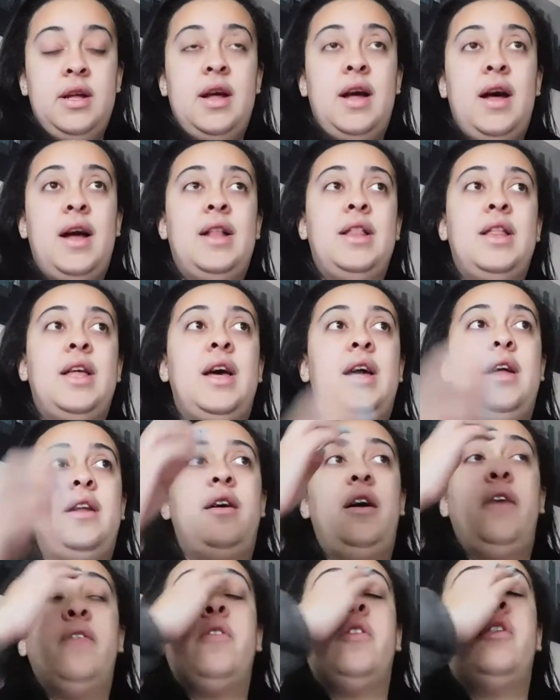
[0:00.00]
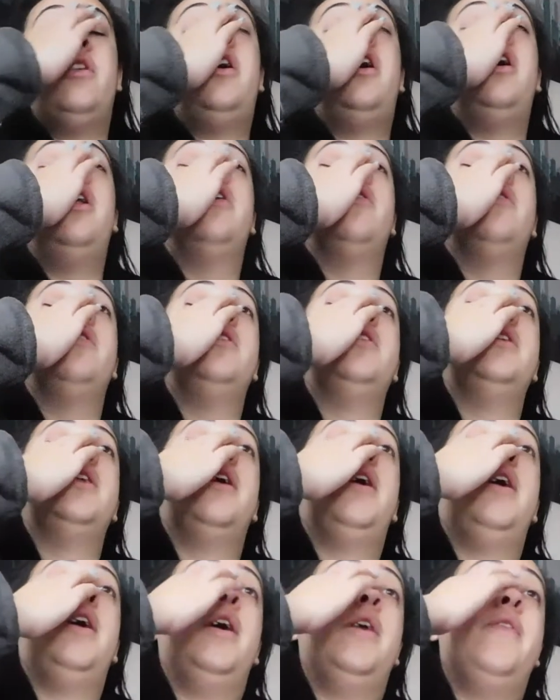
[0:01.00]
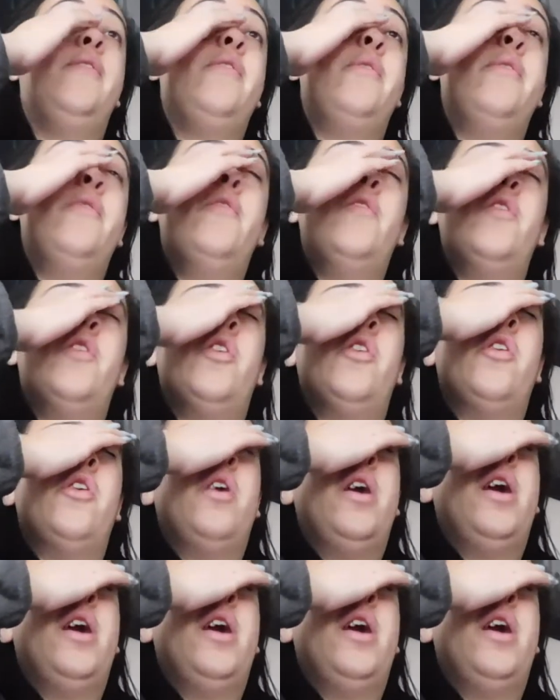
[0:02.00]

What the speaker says: And then I got Harlequin tonight at 4.